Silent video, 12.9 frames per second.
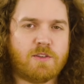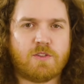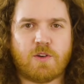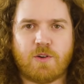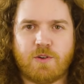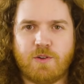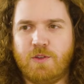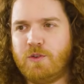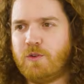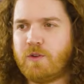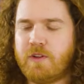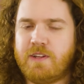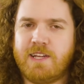So you
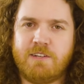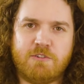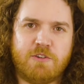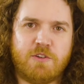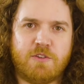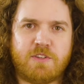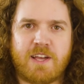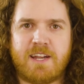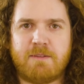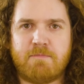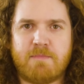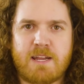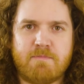could introduce an
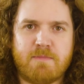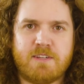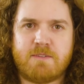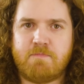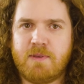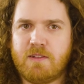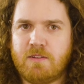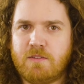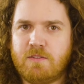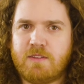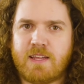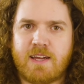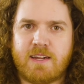amendment
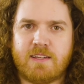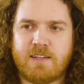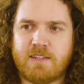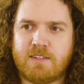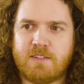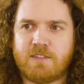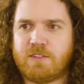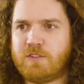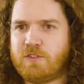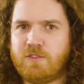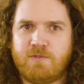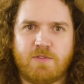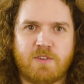bill that is
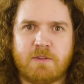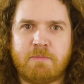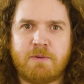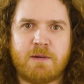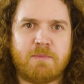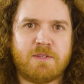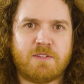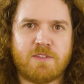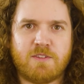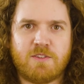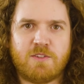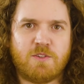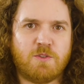for the
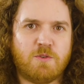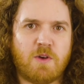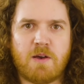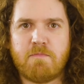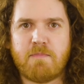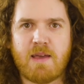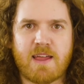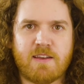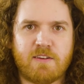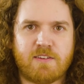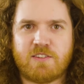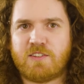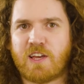purposes to
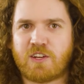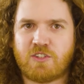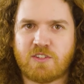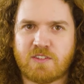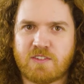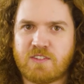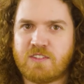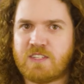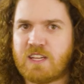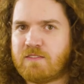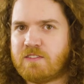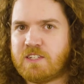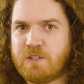amend Section
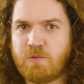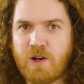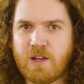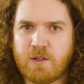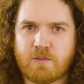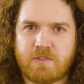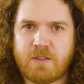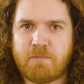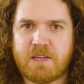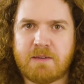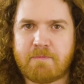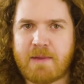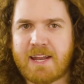71 of the
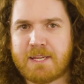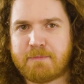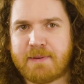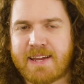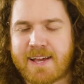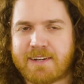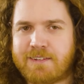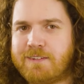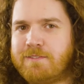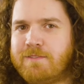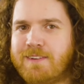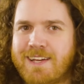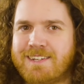Bee Management Act
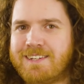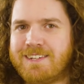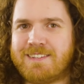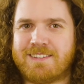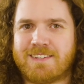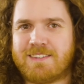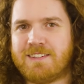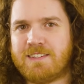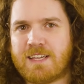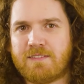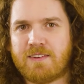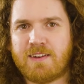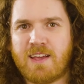of
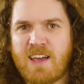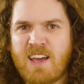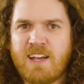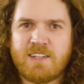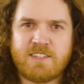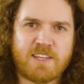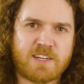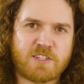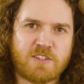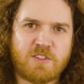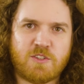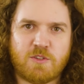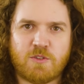1967,
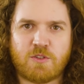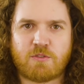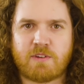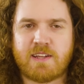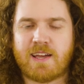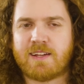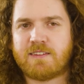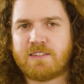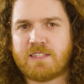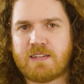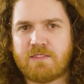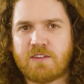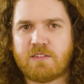Sections 2, 3, and
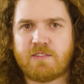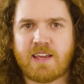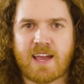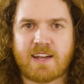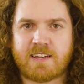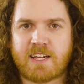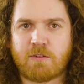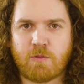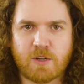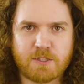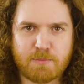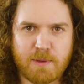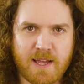7 of the
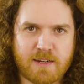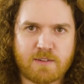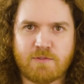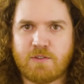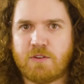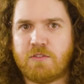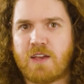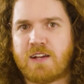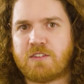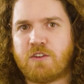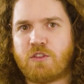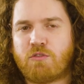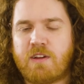Anti-Wasp Act of
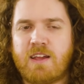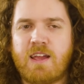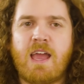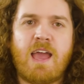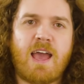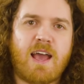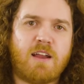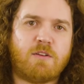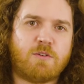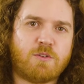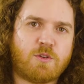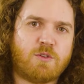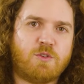2003, and
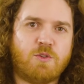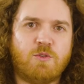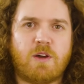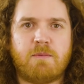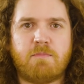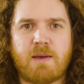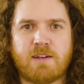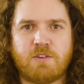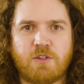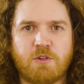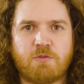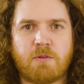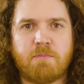also to amend
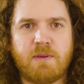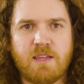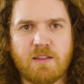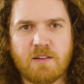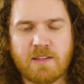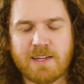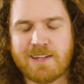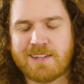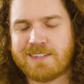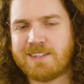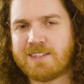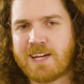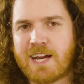to repeal in its
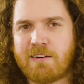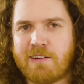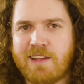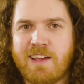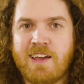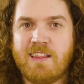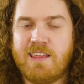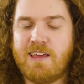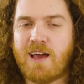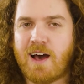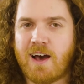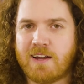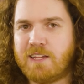entirety the
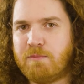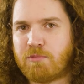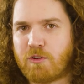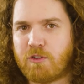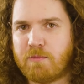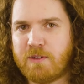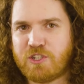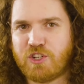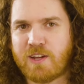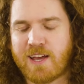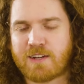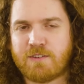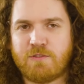Honey Prohibition
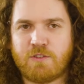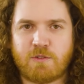Act of